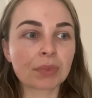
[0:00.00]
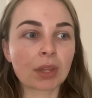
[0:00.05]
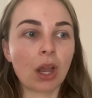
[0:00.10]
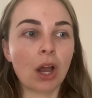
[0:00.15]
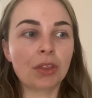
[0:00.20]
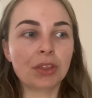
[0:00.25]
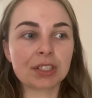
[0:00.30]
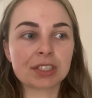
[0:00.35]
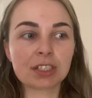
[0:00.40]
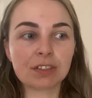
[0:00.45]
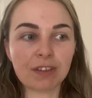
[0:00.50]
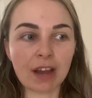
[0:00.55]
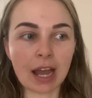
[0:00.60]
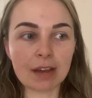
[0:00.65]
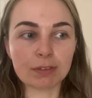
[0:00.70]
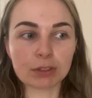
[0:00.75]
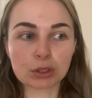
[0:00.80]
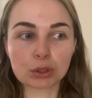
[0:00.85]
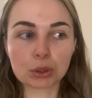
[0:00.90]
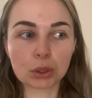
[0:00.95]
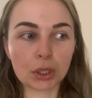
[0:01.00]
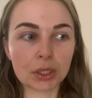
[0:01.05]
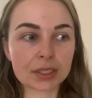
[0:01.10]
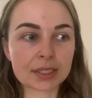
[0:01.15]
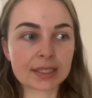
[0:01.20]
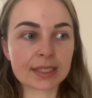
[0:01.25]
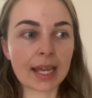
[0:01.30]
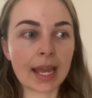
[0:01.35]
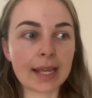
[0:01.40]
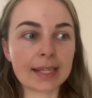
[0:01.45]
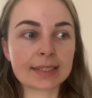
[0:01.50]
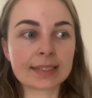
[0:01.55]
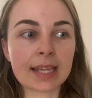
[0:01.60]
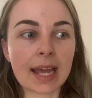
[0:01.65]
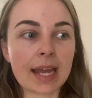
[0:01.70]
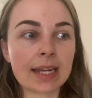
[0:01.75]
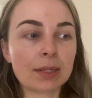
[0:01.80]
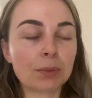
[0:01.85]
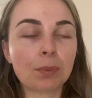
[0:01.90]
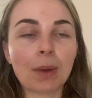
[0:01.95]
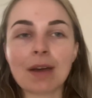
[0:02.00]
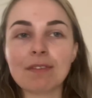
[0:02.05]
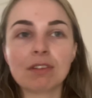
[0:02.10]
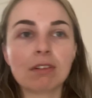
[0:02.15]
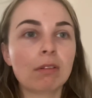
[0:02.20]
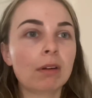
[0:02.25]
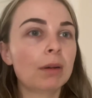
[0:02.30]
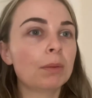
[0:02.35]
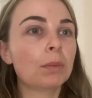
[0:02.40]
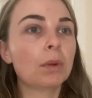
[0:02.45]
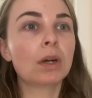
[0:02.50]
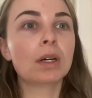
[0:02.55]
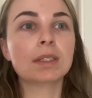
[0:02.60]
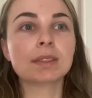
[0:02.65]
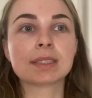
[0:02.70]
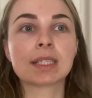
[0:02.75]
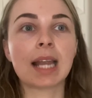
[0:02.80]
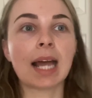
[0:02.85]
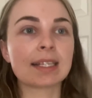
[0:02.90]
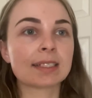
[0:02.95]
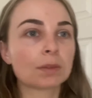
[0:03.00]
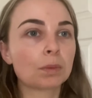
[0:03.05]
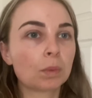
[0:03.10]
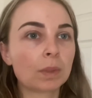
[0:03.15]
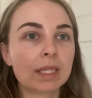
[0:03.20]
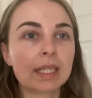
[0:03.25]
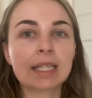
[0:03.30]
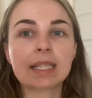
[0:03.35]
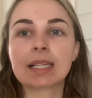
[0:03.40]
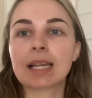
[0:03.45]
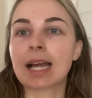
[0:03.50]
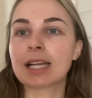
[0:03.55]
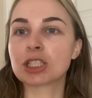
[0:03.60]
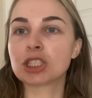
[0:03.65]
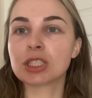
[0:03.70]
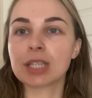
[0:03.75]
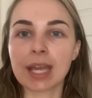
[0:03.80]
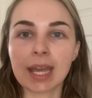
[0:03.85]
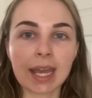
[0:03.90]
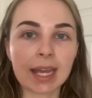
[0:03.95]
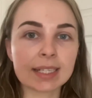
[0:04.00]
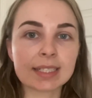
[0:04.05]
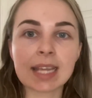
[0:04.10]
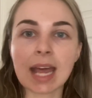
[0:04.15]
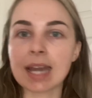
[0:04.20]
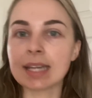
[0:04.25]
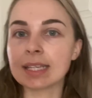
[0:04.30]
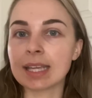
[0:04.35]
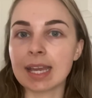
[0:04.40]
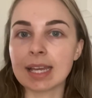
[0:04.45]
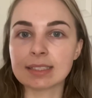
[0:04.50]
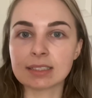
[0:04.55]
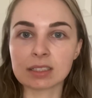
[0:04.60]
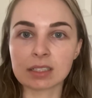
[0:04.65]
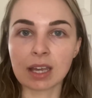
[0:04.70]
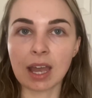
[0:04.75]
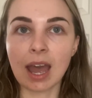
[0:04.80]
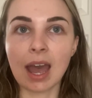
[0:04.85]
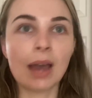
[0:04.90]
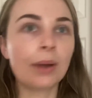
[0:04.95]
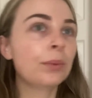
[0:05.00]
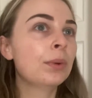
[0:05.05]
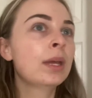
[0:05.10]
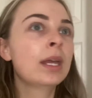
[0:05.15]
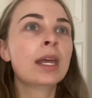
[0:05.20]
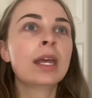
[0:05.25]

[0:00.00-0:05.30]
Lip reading: on the Survivors Trust, they said whether it was last week, last year, 10 years ago,